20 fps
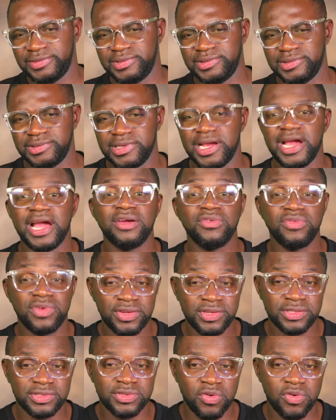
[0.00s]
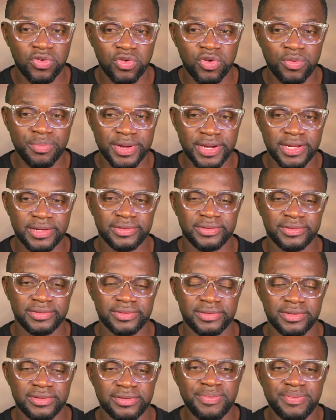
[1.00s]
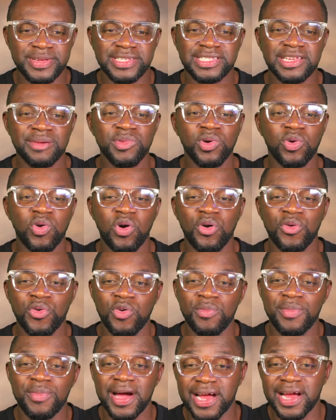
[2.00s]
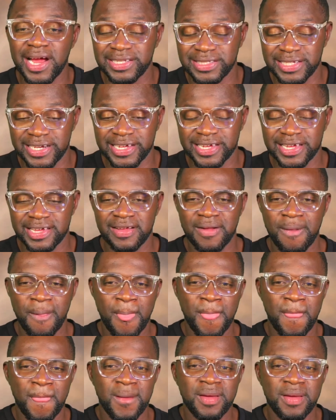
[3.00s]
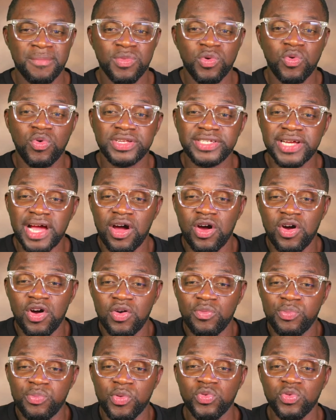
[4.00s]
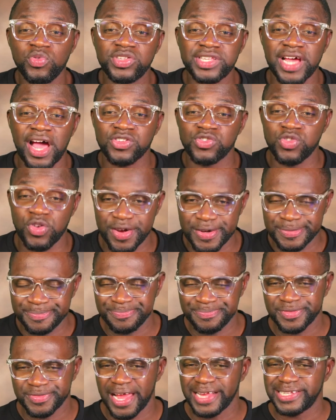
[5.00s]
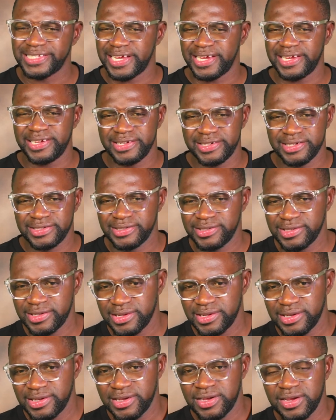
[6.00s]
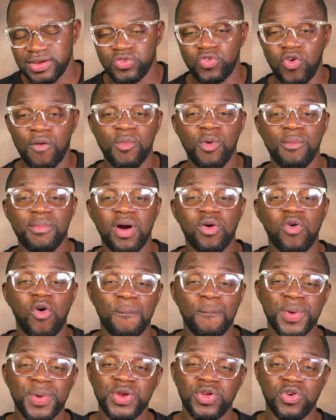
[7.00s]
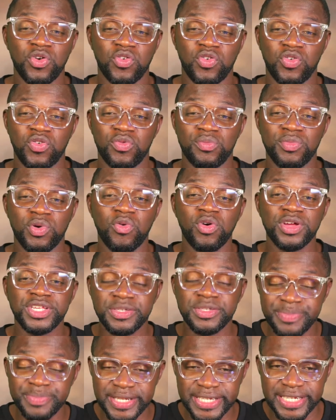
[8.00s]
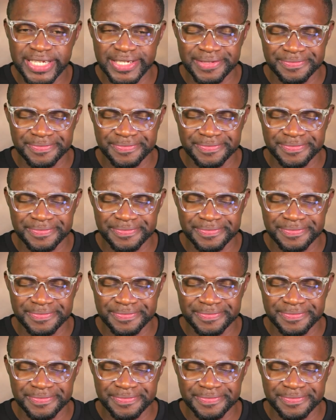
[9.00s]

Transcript: Religious economy. Mr. Miko Roman Catholic, Mikoja producer, sorry, Ache. No more Mark Communion, Miko GBD.